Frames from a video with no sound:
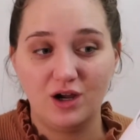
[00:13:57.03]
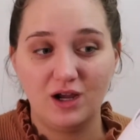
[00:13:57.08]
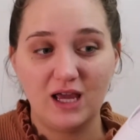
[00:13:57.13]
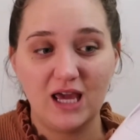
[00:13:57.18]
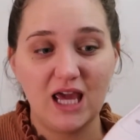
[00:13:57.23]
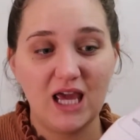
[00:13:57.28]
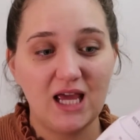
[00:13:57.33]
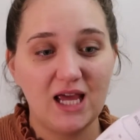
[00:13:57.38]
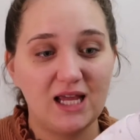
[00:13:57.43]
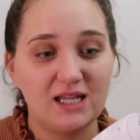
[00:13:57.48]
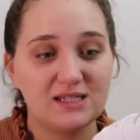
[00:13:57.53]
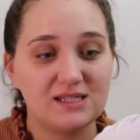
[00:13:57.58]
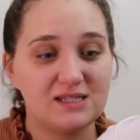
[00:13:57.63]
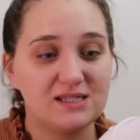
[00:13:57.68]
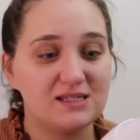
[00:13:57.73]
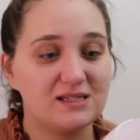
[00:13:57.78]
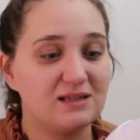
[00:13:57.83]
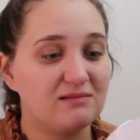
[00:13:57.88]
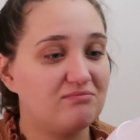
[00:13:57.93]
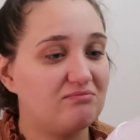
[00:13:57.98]

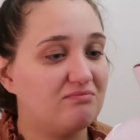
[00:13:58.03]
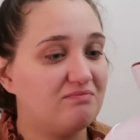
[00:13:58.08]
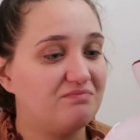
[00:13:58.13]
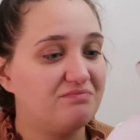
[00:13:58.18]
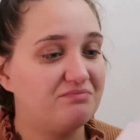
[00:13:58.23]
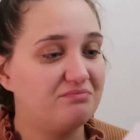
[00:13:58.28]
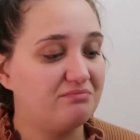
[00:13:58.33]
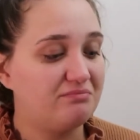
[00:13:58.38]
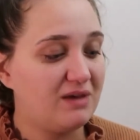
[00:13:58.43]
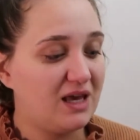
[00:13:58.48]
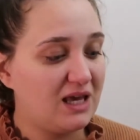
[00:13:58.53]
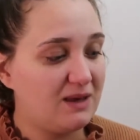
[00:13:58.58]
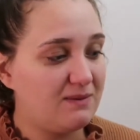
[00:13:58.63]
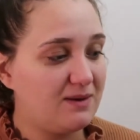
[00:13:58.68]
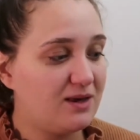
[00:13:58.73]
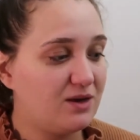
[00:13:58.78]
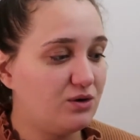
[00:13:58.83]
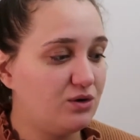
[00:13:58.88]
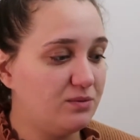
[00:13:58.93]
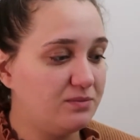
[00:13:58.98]
it's
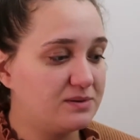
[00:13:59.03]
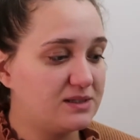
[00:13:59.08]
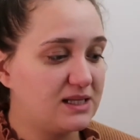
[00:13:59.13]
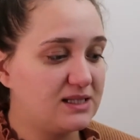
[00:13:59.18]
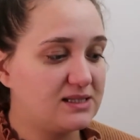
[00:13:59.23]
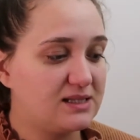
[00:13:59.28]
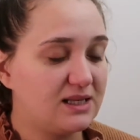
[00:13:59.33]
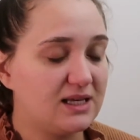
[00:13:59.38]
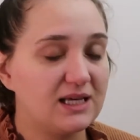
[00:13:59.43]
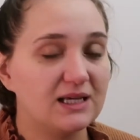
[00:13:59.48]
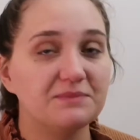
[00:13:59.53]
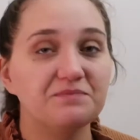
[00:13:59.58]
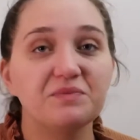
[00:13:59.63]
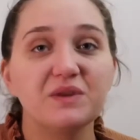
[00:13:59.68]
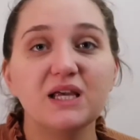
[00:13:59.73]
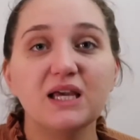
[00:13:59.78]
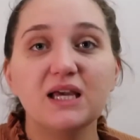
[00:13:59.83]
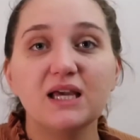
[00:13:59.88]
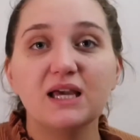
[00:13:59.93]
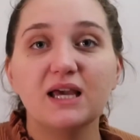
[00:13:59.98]
maybe, oops, it's leaking.
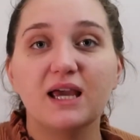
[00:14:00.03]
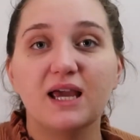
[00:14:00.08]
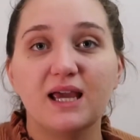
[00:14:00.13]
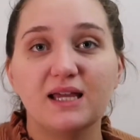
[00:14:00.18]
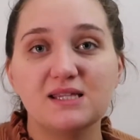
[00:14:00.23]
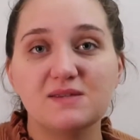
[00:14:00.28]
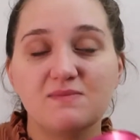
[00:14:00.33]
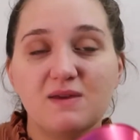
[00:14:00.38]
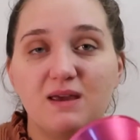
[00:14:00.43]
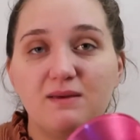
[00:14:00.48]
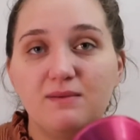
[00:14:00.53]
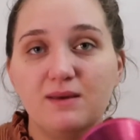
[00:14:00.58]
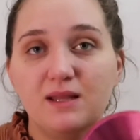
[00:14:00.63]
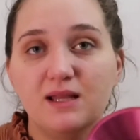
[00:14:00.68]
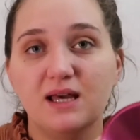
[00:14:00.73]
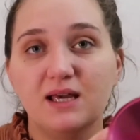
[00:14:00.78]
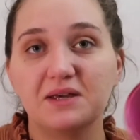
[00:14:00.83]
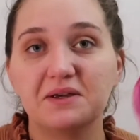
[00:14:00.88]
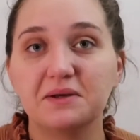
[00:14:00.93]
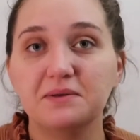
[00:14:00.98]
It's maybe
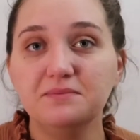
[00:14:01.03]
like